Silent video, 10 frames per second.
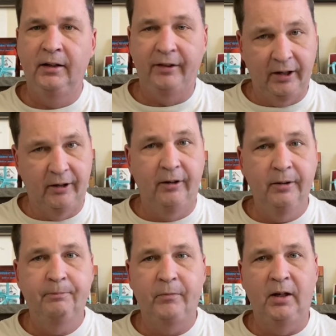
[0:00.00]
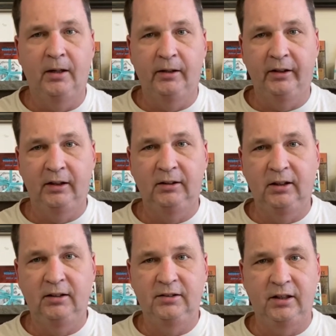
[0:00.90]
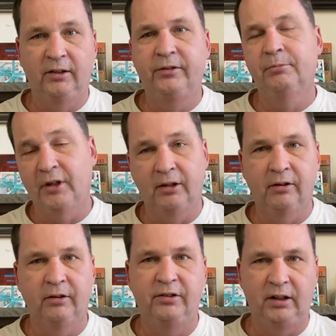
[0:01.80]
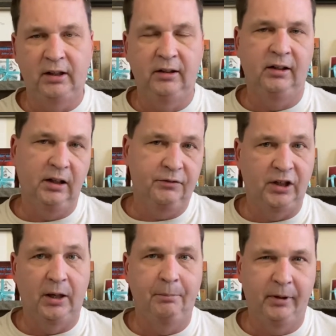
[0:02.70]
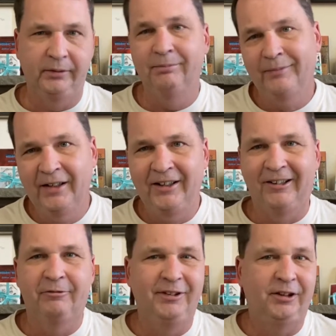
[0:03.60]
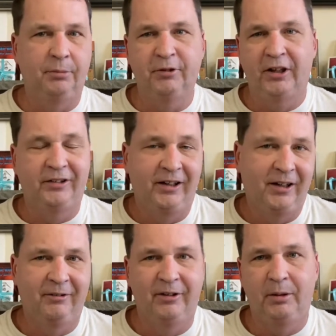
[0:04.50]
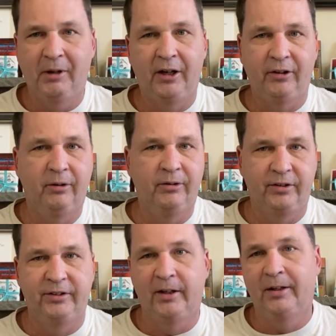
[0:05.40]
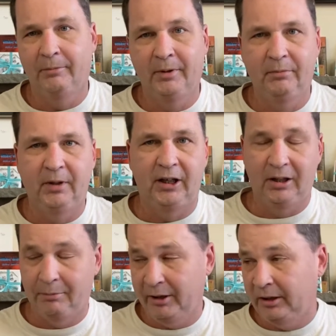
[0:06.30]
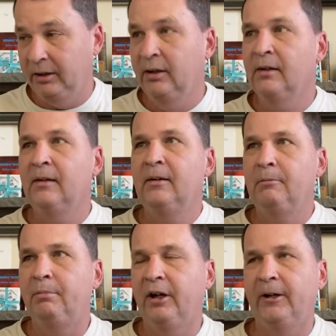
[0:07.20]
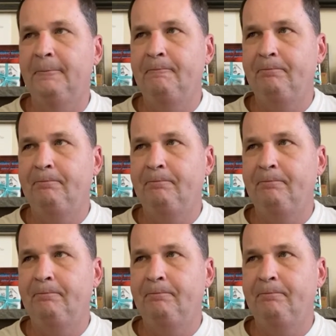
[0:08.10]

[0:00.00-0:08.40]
there. Uh, they did sell some records in the gift shop, but you know, retail price, I can't really buy those and sell them and make any money. But